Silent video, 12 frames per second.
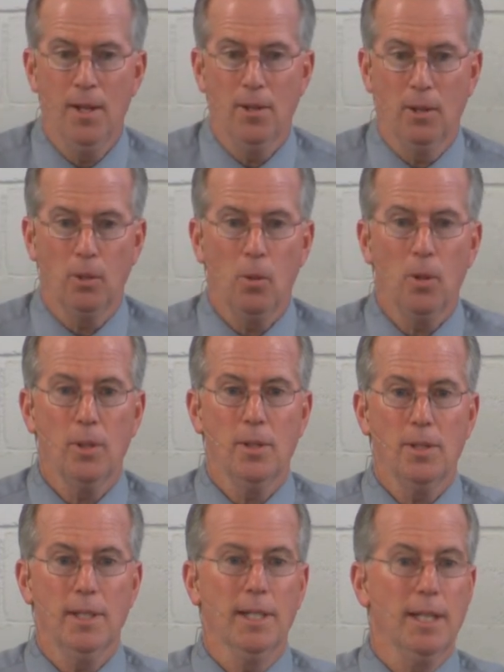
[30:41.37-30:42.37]
The Lord
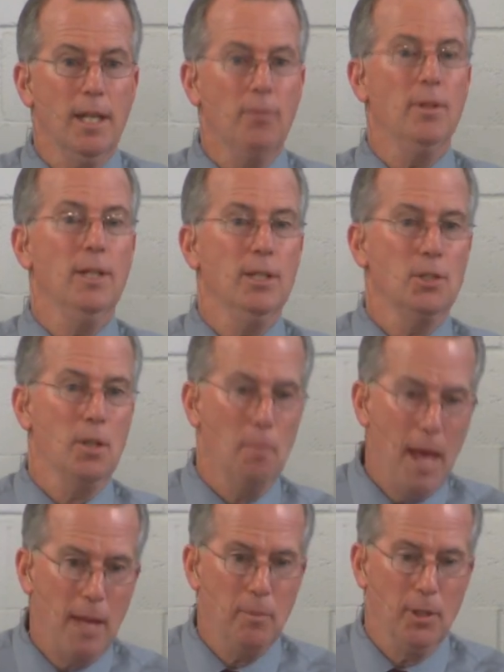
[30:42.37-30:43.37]
didn't give you these
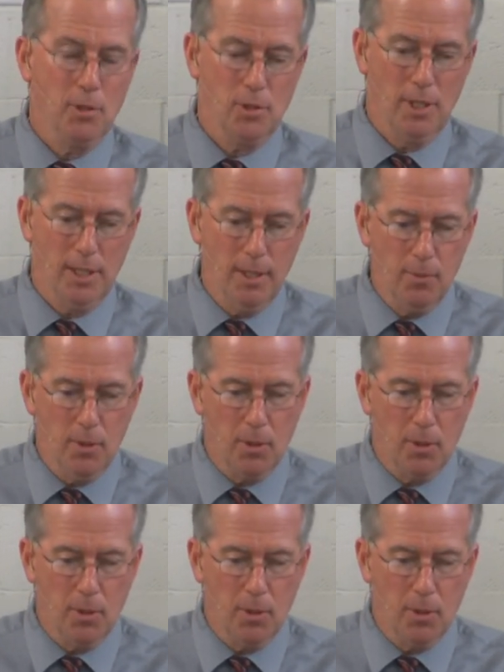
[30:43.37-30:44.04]
commandments and give you